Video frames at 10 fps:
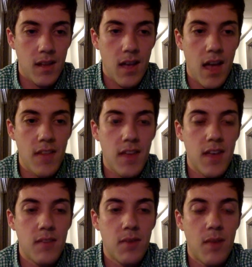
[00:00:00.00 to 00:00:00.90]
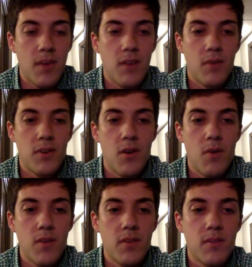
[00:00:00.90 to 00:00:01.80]
And then I'm going to
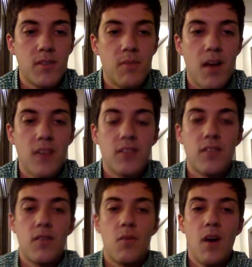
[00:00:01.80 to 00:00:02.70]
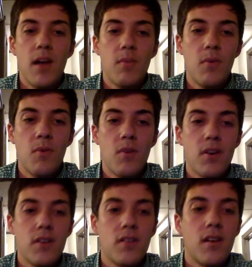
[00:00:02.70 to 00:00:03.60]
record the responses on a whiteboard,